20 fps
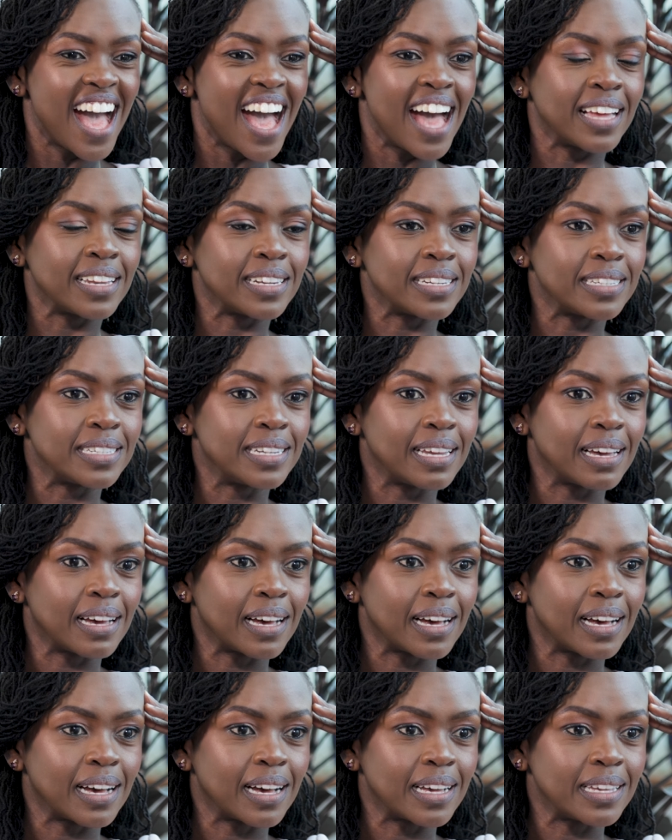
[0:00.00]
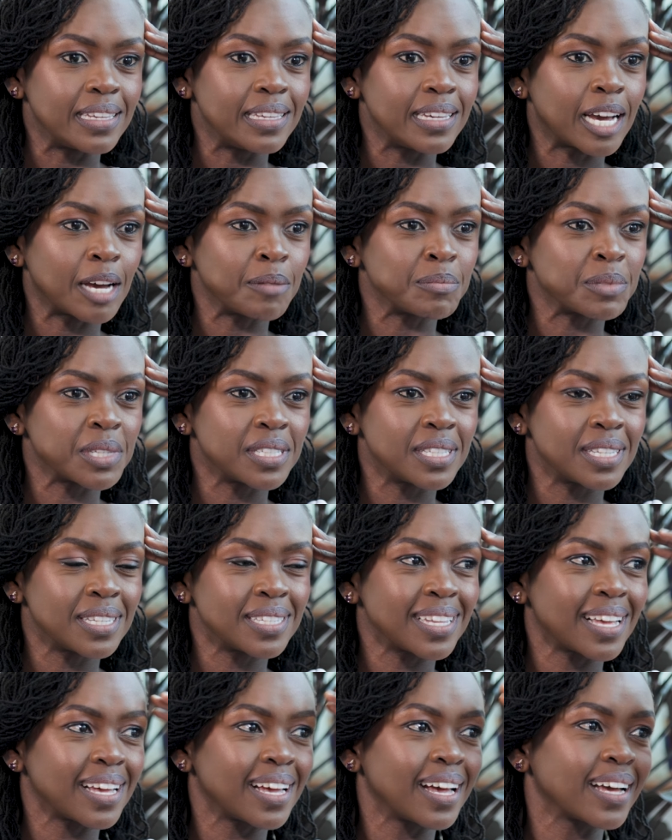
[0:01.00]
And he comes and
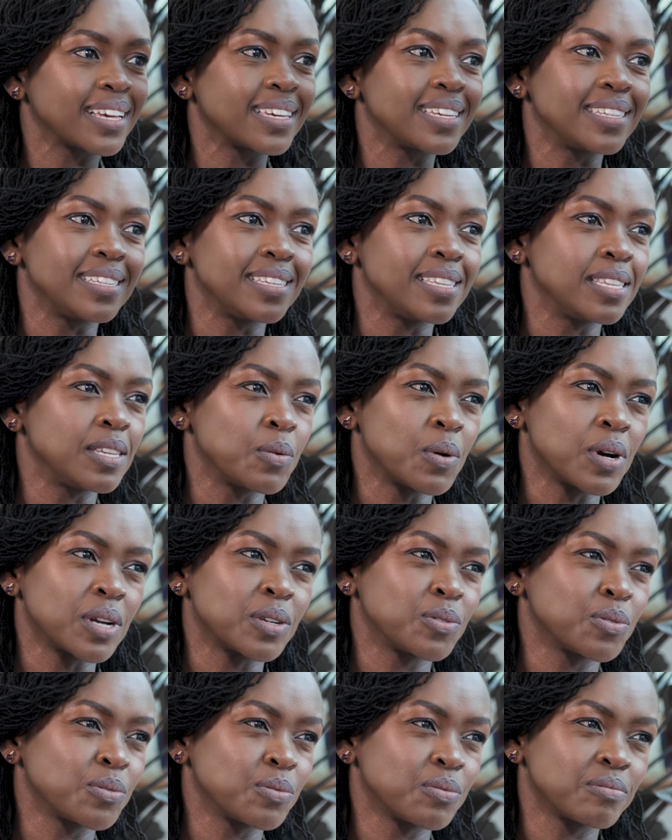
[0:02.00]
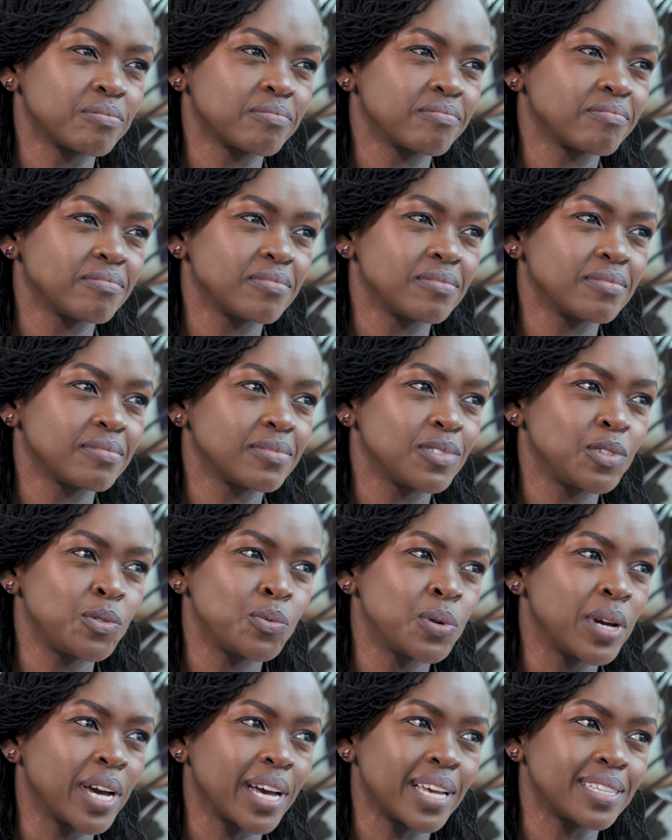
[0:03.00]
says, Akinyinyi watu,
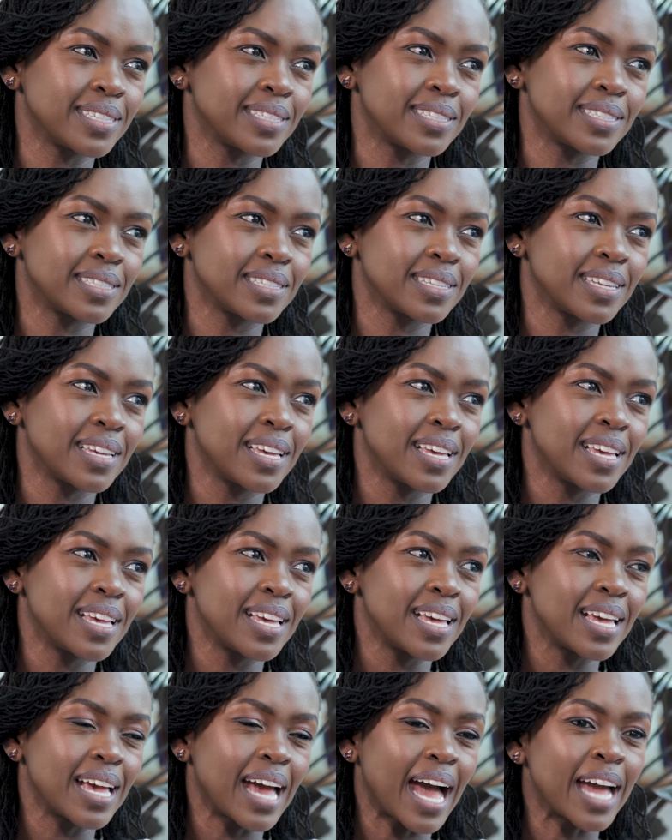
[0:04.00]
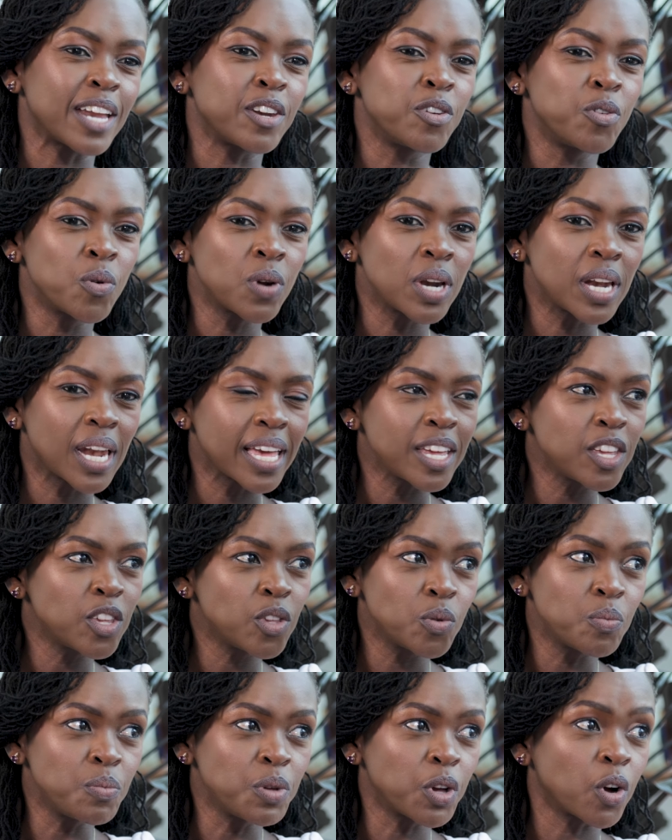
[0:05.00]
you guys, I don't like
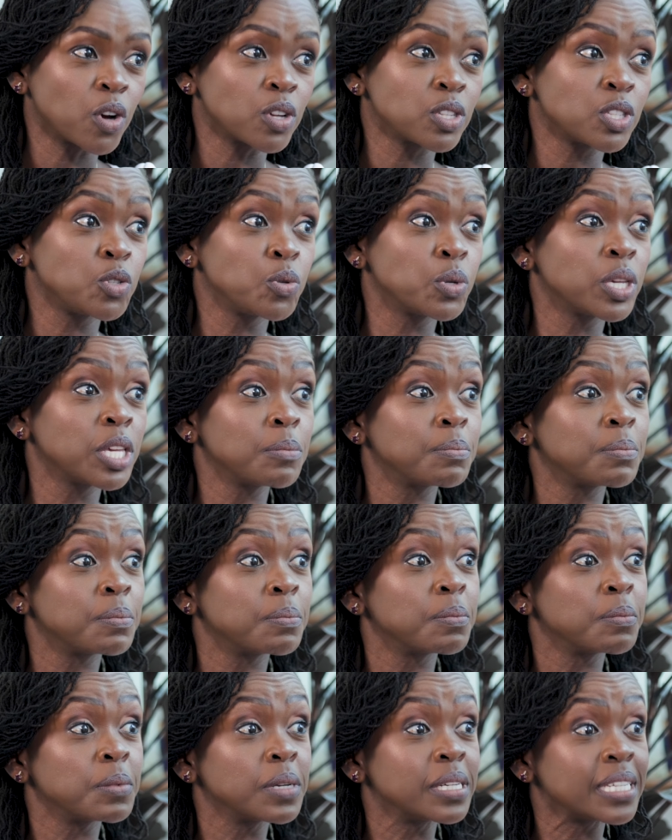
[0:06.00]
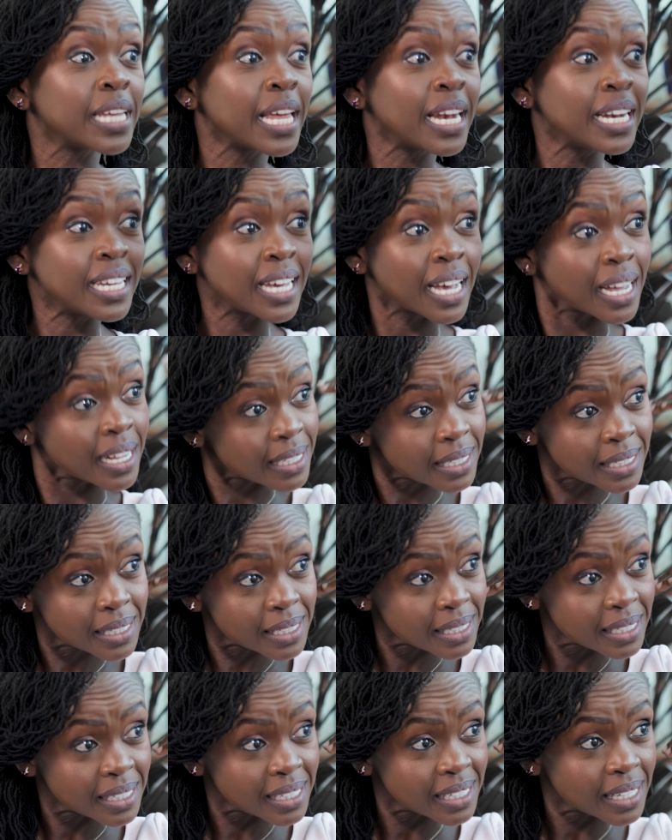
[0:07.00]
you because you keep telling
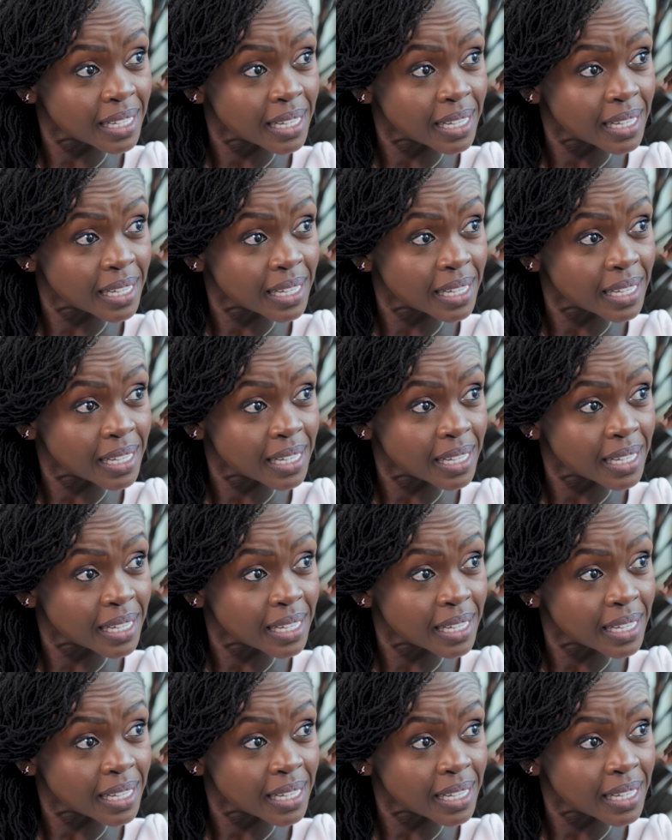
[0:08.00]
us